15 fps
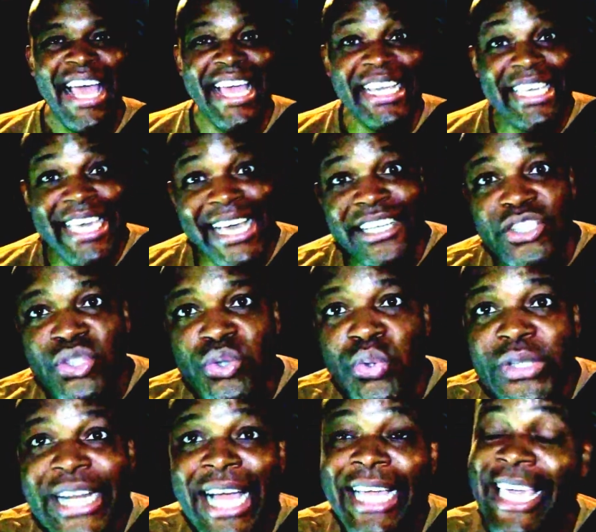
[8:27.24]
And guess
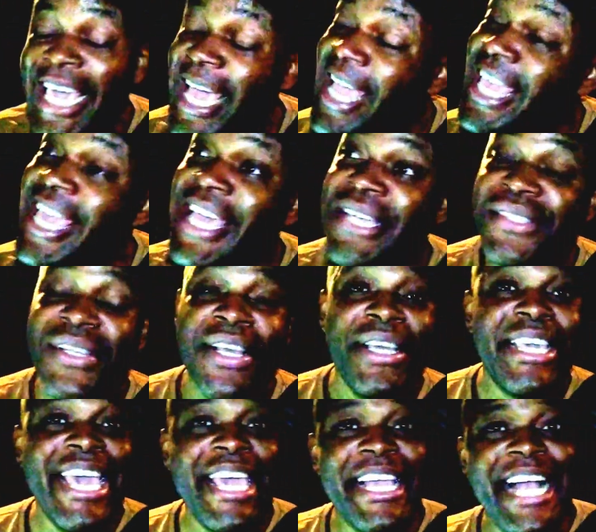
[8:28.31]
who that king is?
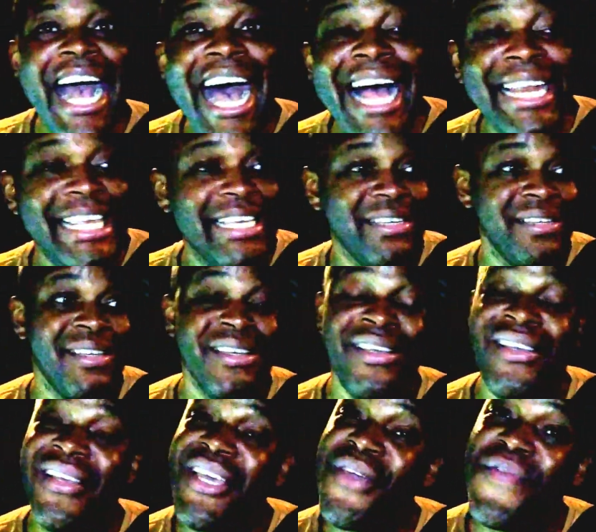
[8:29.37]
King Khali.
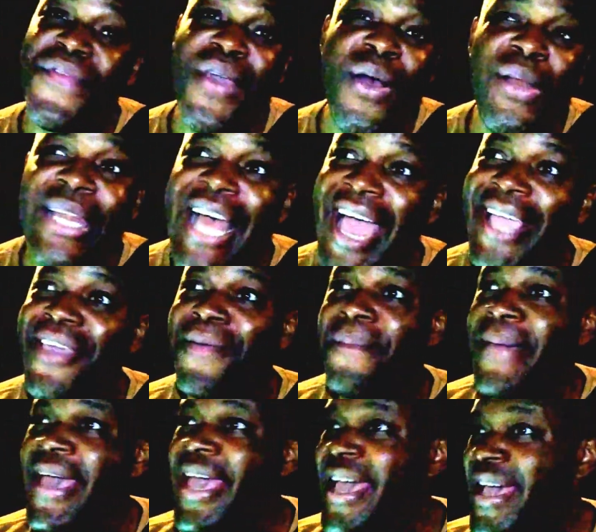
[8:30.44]
If you don't like
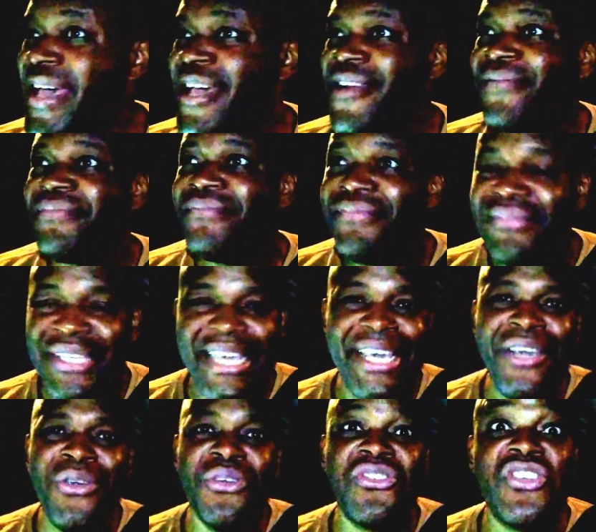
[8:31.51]
him, man,
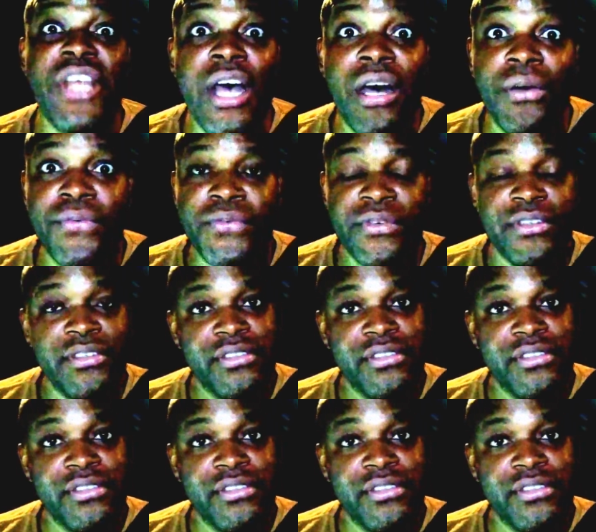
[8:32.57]
kill yourself.